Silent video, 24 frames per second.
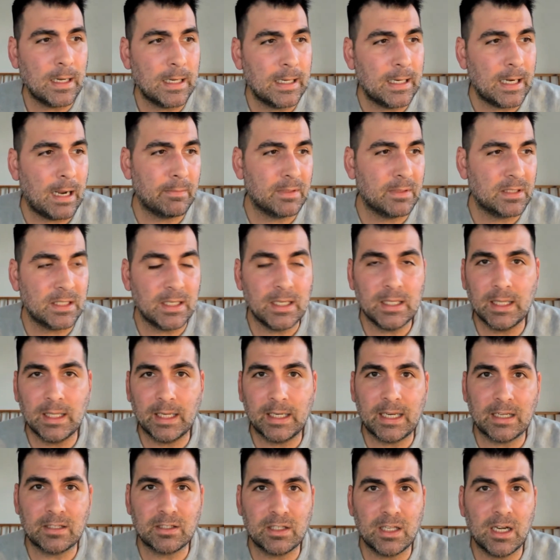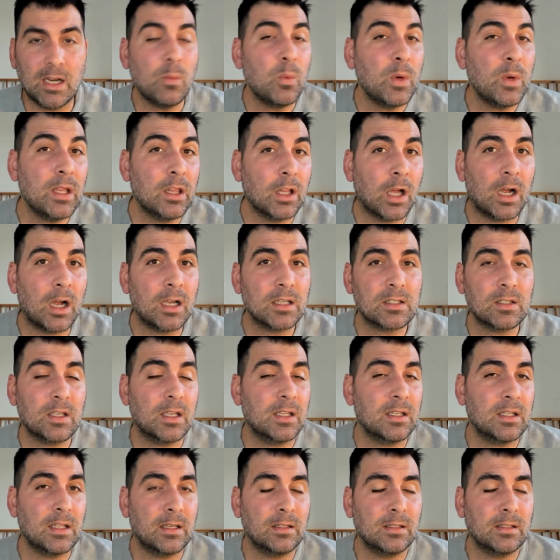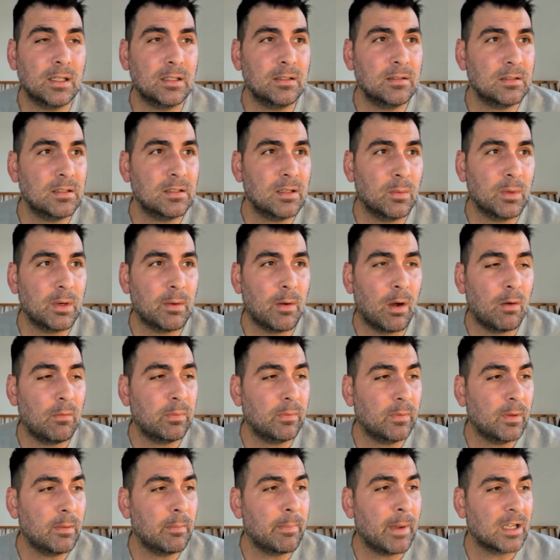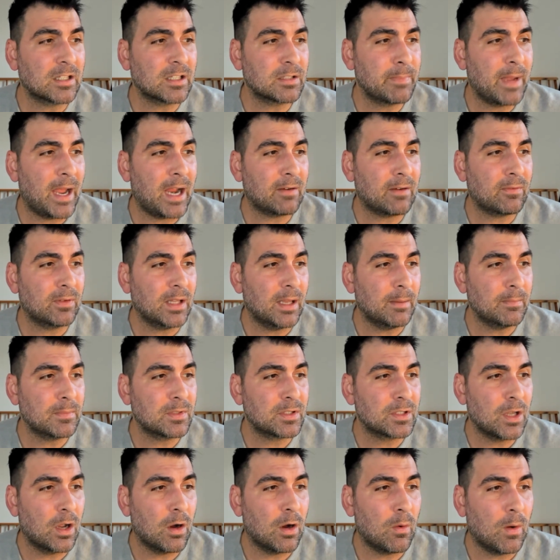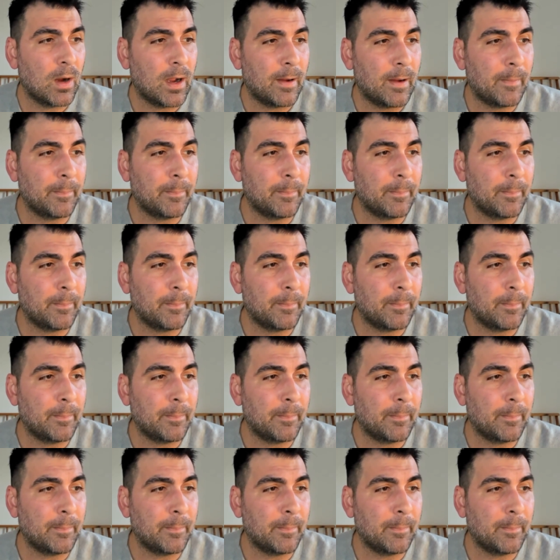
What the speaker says: Obviously, like yesterday, we lost, and we hopefully bounce back for them. So